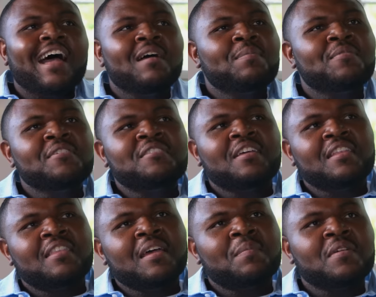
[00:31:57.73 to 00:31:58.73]
I
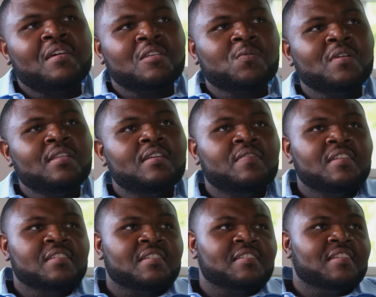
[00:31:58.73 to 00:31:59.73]
appreciate that because we live
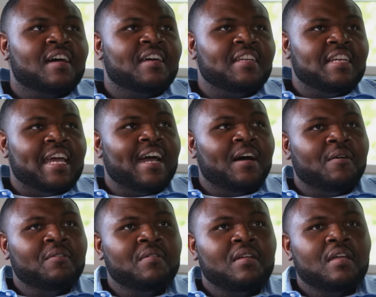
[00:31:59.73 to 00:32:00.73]
in a society
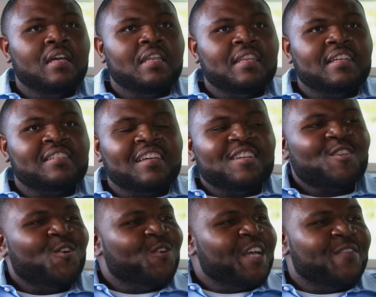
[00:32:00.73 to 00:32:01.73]
now that says,
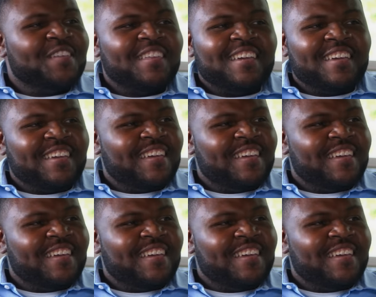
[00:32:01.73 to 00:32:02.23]
hold everything